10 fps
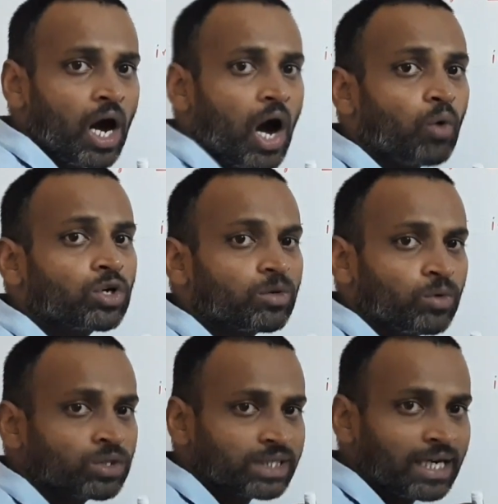
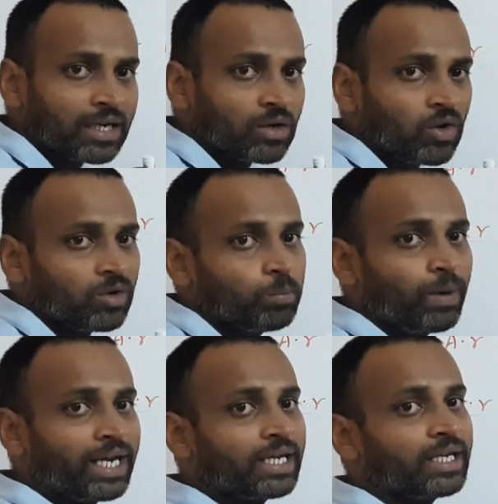outermost electron
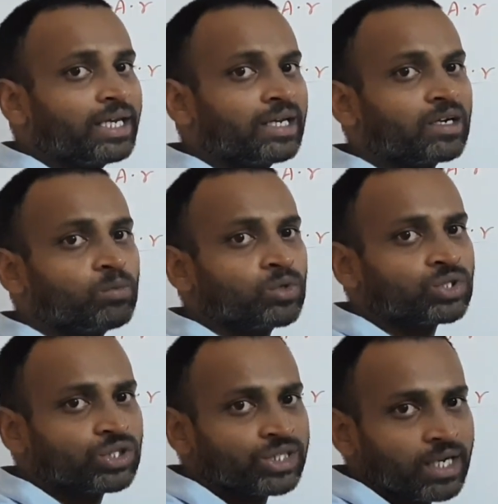by
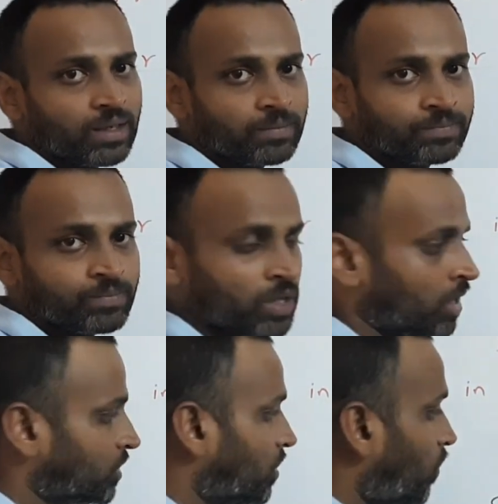innermost shell.
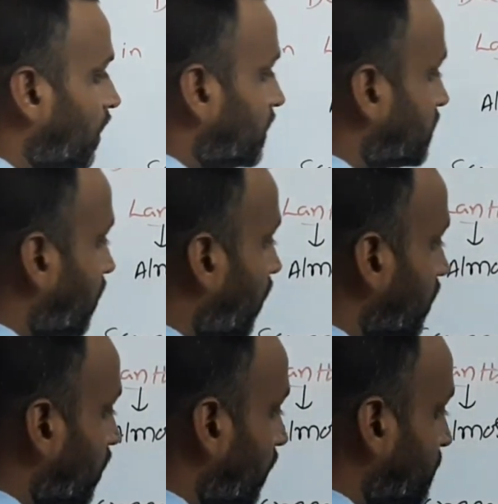So what is the
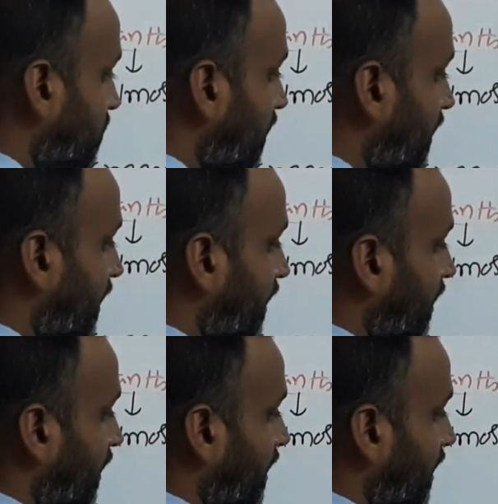order of shielding?